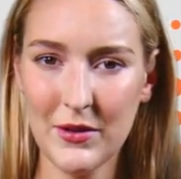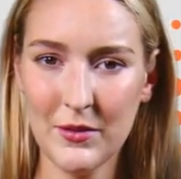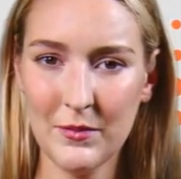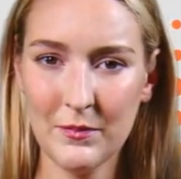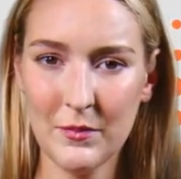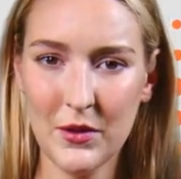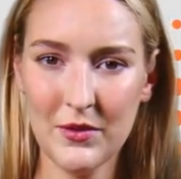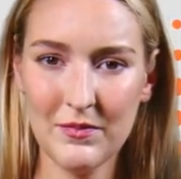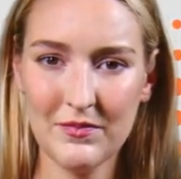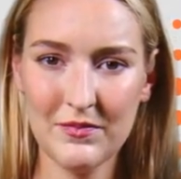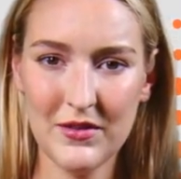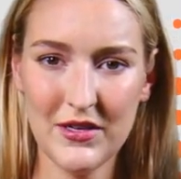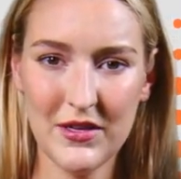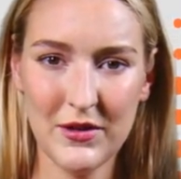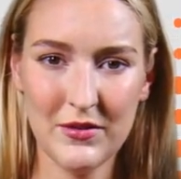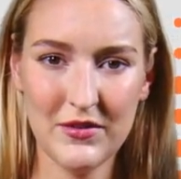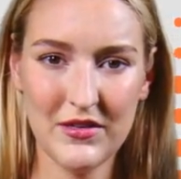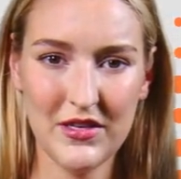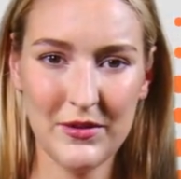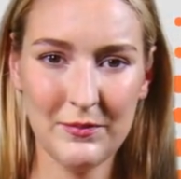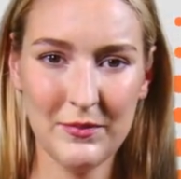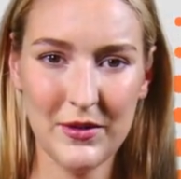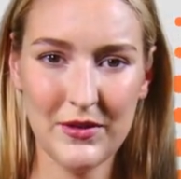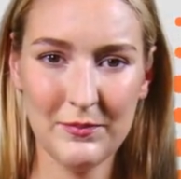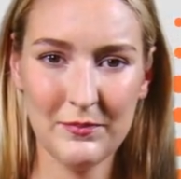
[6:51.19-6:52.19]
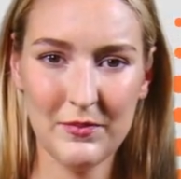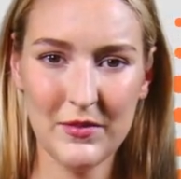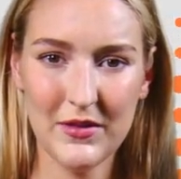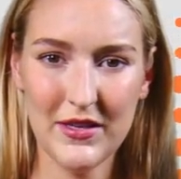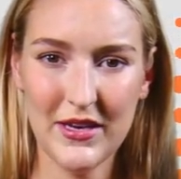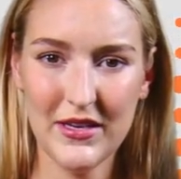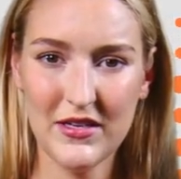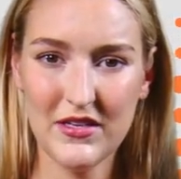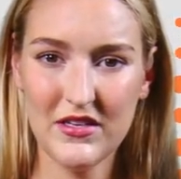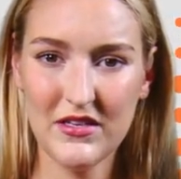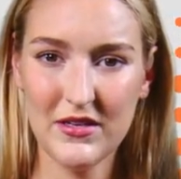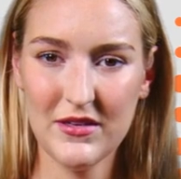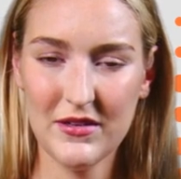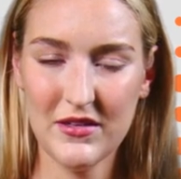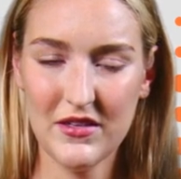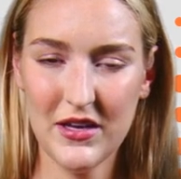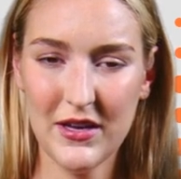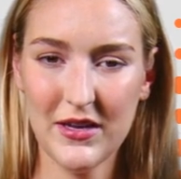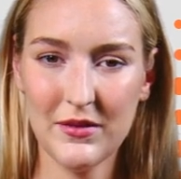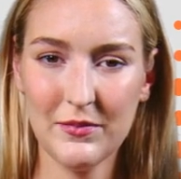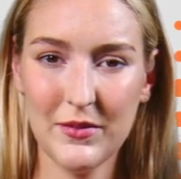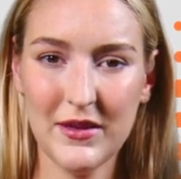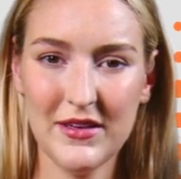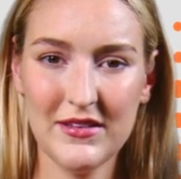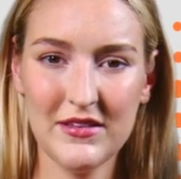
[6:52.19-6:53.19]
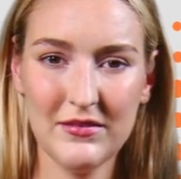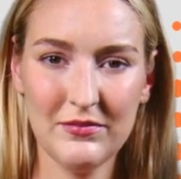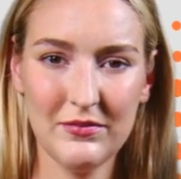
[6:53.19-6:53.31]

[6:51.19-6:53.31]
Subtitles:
while phenotypic prediction generates